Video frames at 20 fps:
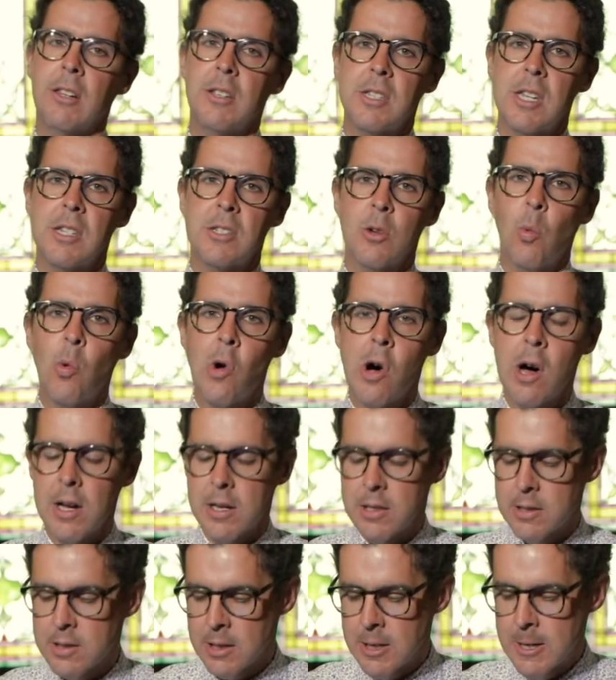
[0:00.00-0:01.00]
as it
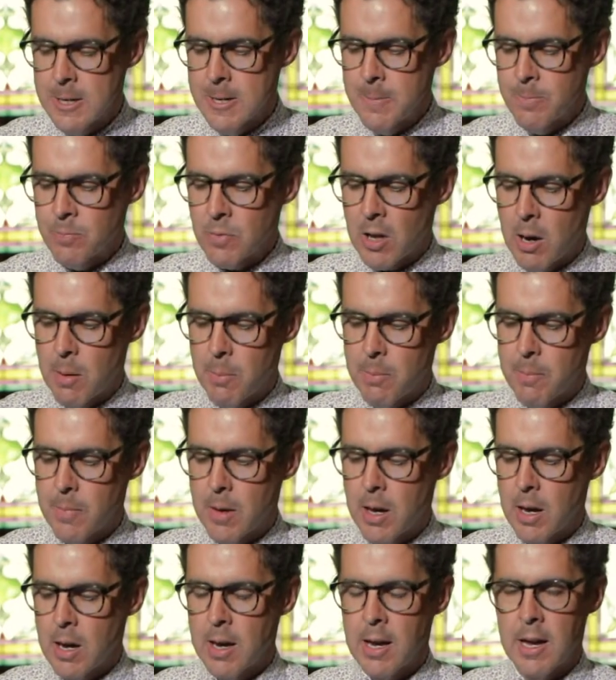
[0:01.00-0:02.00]
was,
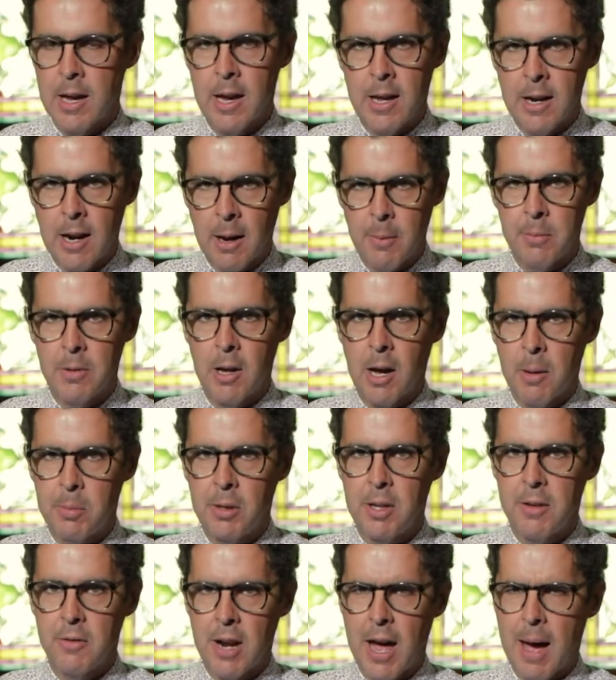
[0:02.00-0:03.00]
and I
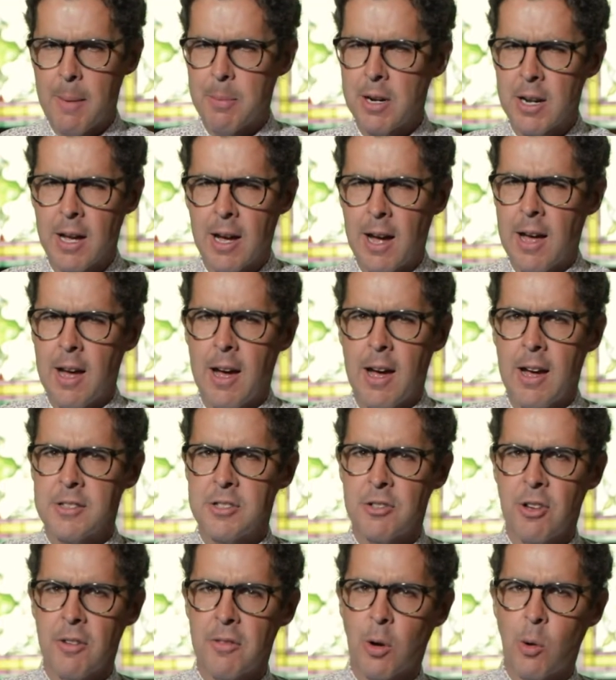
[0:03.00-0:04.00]
believe it happened. I
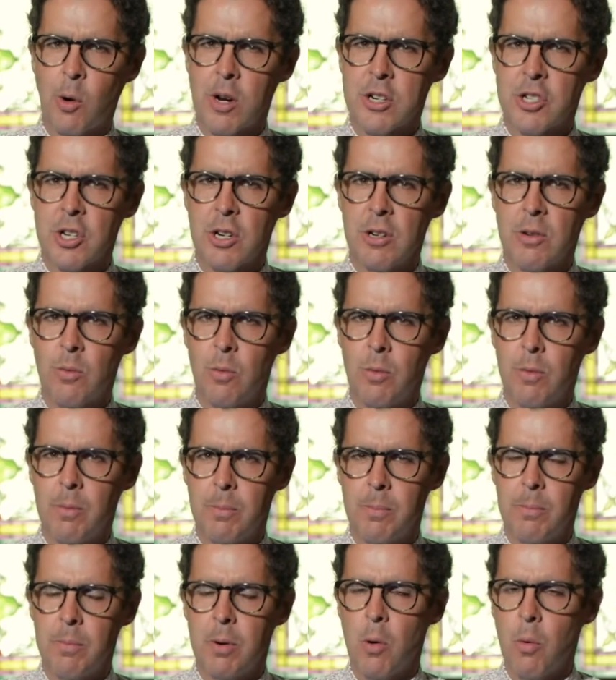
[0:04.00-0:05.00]
still have the question,
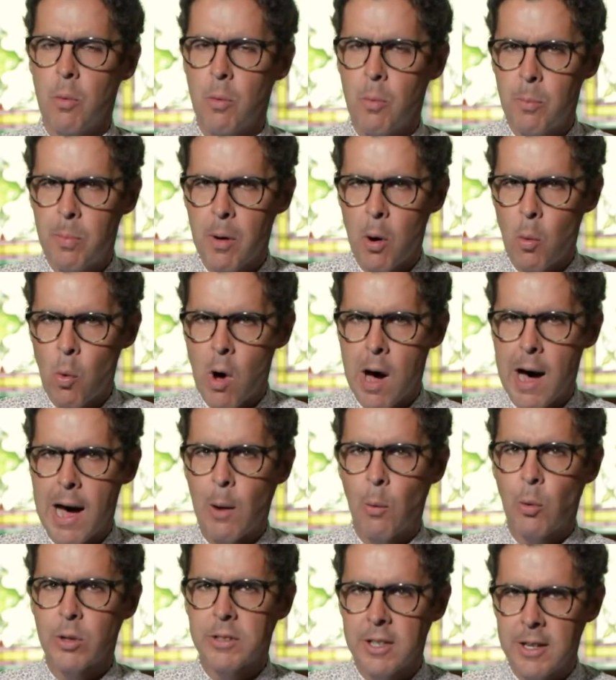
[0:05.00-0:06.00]
but
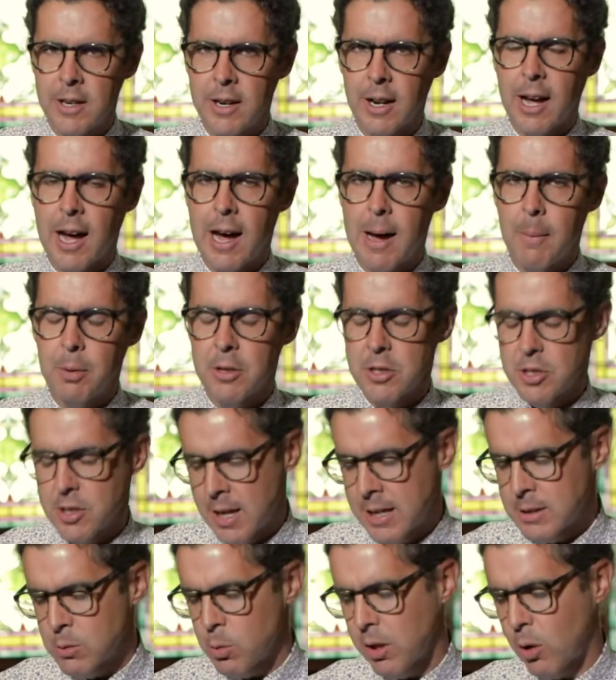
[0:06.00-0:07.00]
why? What did it accomplish?
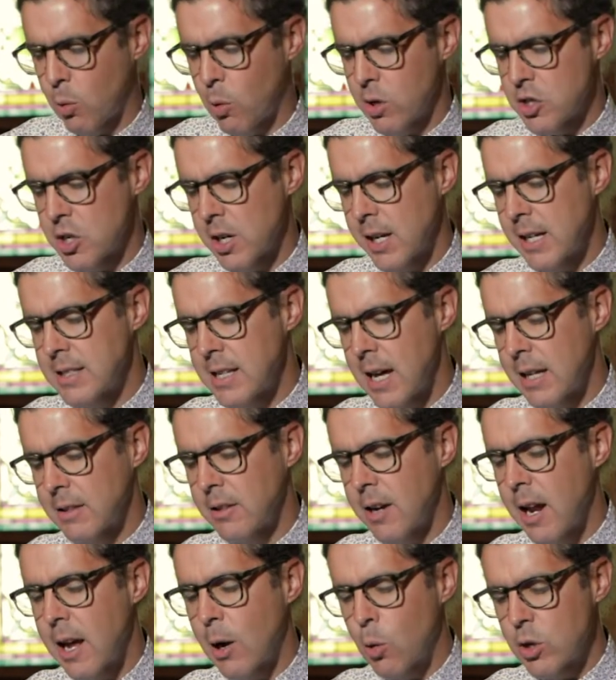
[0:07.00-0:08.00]
And that's what the question gets at
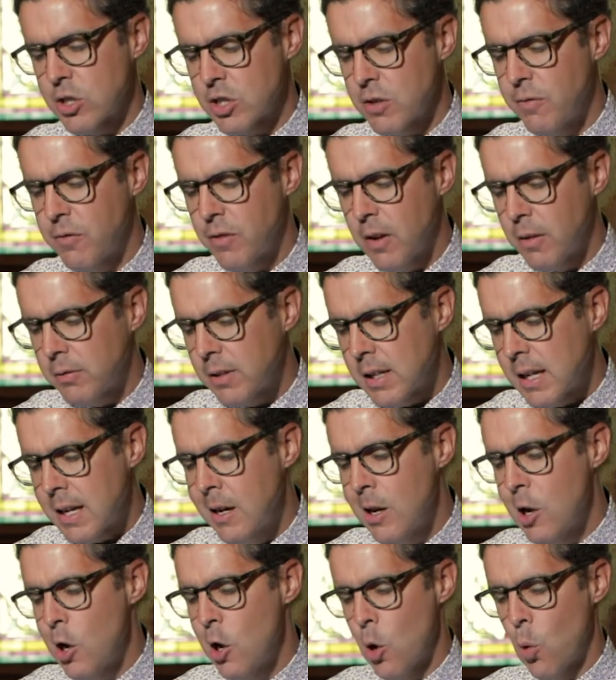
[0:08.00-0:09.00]
today. Question 50.
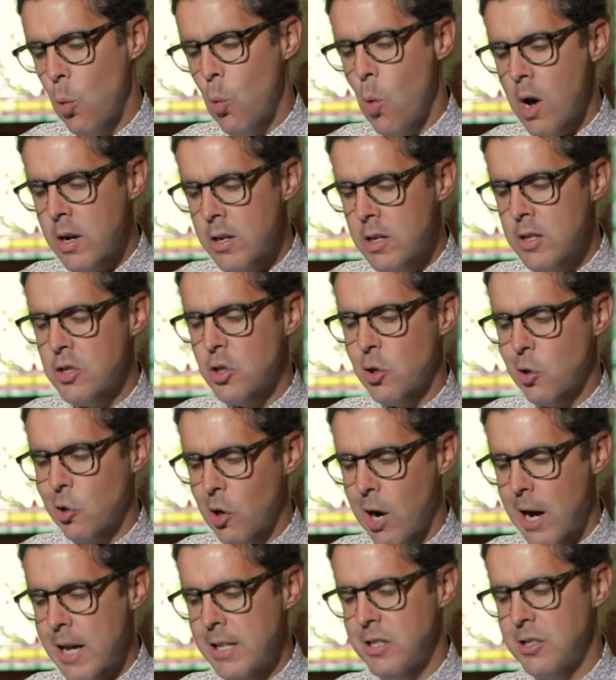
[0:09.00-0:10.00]
What does
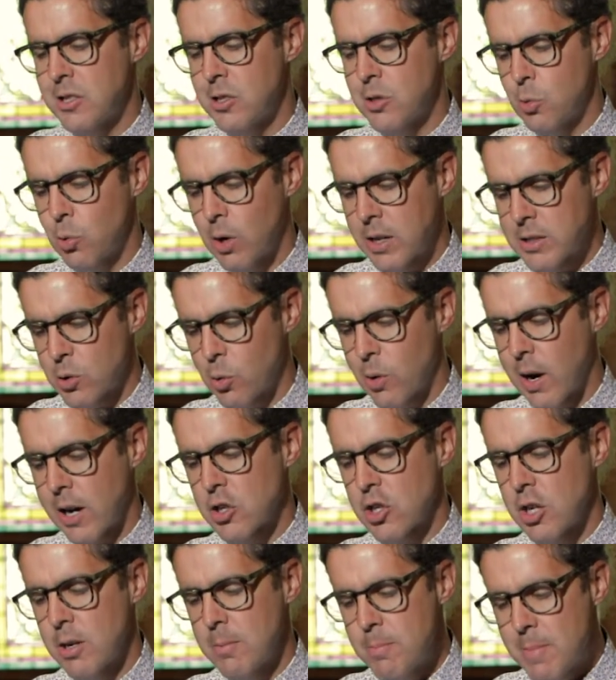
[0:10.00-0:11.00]
Christ's
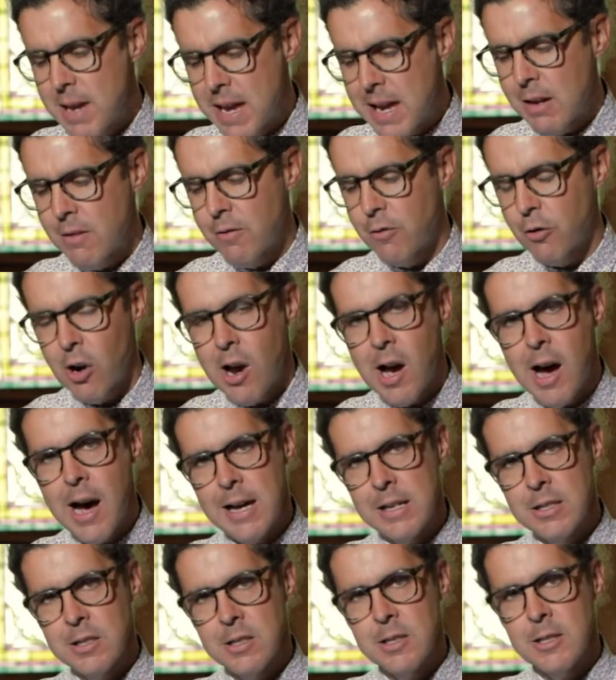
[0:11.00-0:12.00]
resurrection mean for
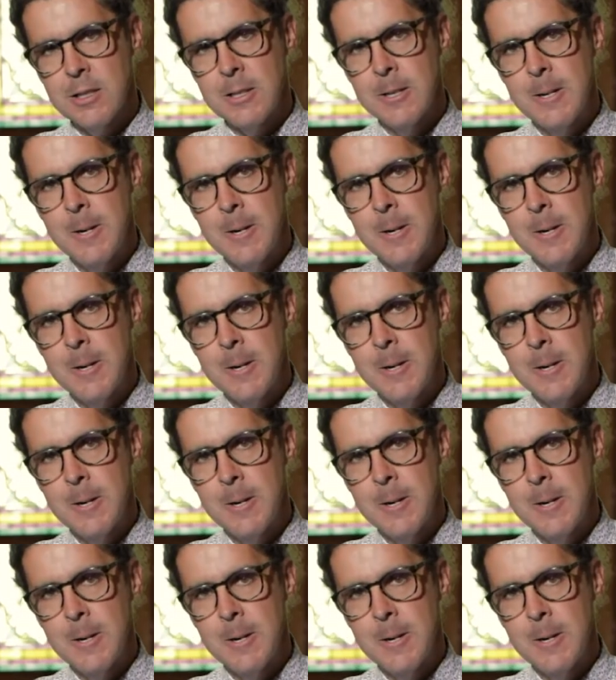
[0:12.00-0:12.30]
us?